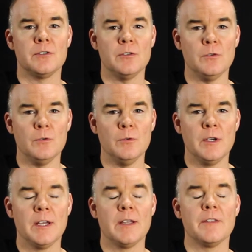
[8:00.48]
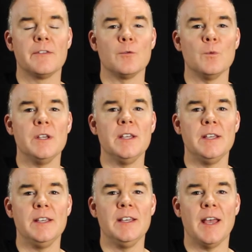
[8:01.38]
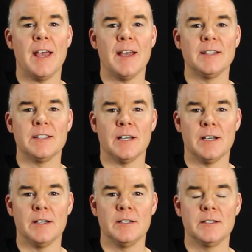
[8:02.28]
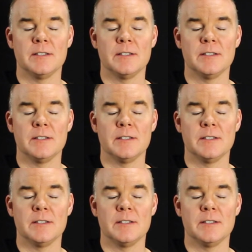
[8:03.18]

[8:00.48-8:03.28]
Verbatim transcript: two, three E and a,